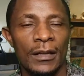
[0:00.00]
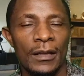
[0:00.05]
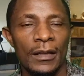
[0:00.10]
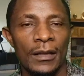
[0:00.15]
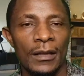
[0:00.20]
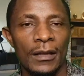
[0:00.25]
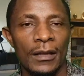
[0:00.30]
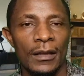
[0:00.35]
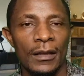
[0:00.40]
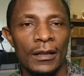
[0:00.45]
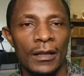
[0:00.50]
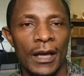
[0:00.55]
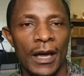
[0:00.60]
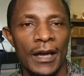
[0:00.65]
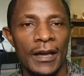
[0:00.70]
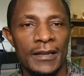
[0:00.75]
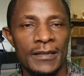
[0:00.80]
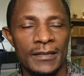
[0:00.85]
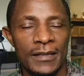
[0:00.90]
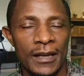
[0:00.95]
there
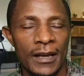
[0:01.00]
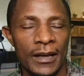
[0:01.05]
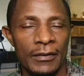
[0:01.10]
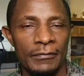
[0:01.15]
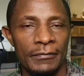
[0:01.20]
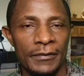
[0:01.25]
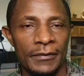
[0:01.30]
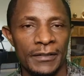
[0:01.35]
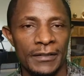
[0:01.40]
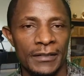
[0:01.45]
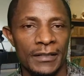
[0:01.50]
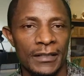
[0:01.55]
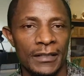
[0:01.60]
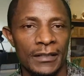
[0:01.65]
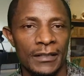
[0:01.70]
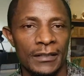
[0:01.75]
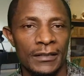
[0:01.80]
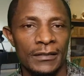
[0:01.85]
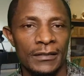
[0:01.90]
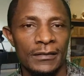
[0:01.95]
is everything
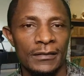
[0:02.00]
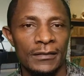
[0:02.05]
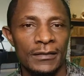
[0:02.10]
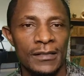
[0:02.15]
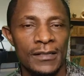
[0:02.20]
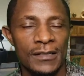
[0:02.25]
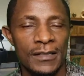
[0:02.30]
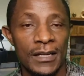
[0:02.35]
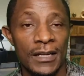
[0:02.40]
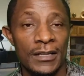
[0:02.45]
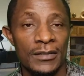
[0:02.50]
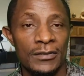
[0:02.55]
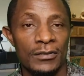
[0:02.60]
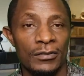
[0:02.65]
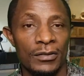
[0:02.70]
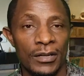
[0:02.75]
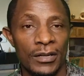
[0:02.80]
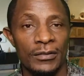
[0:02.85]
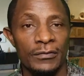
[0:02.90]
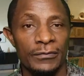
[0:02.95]
set
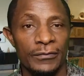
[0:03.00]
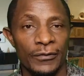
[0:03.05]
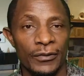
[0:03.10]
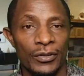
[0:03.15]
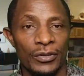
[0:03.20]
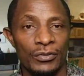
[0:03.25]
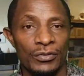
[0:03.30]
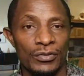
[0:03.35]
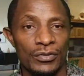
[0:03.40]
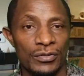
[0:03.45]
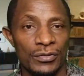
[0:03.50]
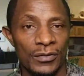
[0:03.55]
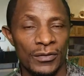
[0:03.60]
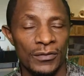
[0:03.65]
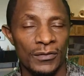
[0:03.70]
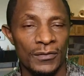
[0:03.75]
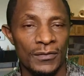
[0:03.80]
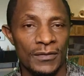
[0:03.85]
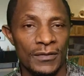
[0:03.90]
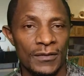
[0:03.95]
already for you to
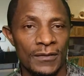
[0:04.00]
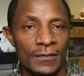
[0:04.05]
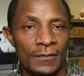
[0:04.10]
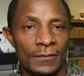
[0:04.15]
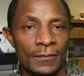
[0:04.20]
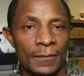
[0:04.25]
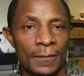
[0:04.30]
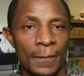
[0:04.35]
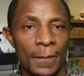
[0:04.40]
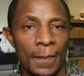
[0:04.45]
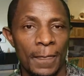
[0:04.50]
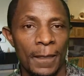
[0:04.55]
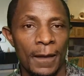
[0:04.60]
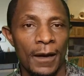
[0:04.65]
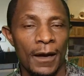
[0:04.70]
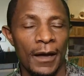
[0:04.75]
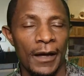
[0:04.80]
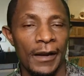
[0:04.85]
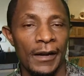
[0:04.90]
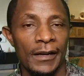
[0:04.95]
use,
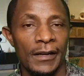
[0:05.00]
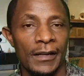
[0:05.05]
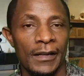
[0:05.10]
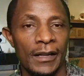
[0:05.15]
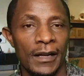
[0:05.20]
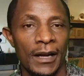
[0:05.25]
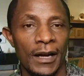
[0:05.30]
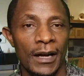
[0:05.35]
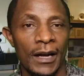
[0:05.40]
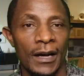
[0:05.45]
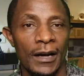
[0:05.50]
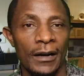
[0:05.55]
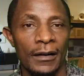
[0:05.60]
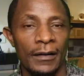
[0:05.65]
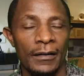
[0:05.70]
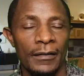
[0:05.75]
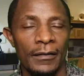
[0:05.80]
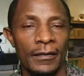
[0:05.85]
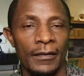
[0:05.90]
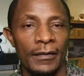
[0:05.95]
and
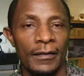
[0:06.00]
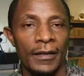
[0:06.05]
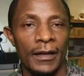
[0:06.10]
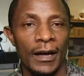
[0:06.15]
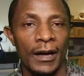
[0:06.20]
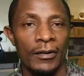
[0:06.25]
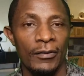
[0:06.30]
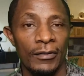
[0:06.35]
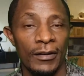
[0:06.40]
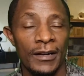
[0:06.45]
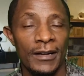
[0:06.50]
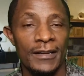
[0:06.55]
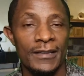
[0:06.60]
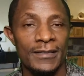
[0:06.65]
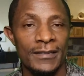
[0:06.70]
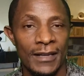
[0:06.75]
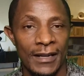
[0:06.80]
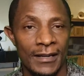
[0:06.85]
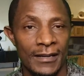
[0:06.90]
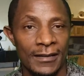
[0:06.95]
they are already
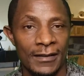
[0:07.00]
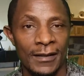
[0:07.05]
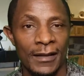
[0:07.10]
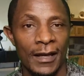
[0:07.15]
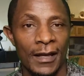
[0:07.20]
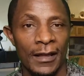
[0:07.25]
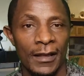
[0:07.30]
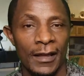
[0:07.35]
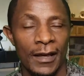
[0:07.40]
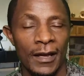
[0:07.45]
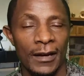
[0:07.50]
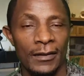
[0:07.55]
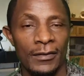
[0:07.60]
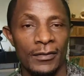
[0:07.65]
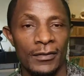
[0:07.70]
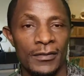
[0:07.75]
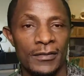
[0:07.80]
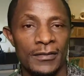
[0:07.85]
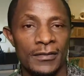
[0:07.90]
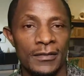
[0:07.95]
set there. They are
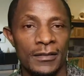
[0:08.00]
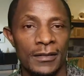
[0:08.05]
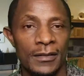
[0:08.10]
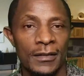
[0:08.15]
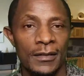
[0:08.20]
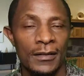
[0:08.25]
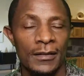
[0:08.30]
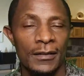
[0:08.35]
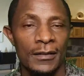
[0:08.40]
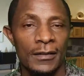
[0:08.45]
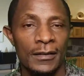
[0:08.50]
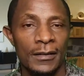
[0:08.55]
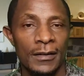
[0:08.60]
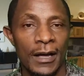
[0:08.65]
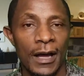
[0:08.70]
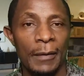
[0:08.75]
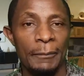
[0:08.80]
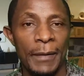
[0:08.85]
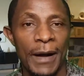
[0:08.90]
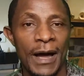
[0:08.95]
not. They
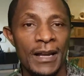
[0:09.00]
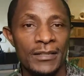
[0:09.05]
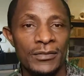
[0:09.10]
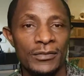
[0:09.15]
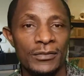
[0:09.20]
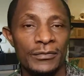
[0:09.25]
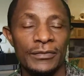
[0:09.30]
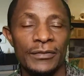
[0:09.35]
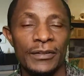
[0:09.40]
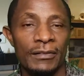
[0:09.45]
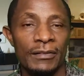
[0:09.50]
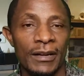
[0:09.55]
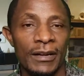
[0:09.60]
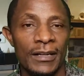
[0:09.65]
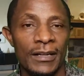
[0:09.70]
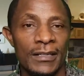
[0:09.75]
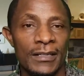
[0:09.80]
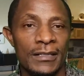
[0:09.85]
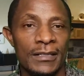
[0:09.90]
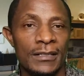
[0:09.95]
are part of the
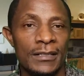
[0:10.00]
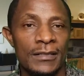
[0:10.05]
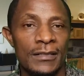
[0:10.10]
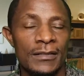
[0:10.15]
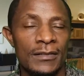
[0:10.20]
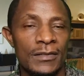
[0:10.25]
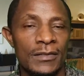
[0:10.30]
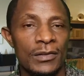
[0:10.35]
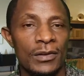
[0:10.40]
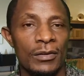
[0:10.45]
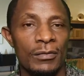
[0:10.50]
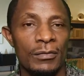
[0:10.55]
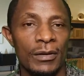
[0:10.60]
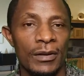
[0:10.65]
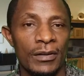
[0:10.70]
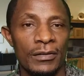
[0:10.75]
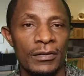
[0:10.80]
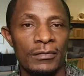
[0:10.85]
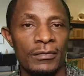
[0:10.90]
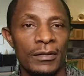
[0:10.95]
rent. So
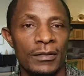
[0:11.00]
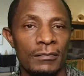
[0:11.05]
when you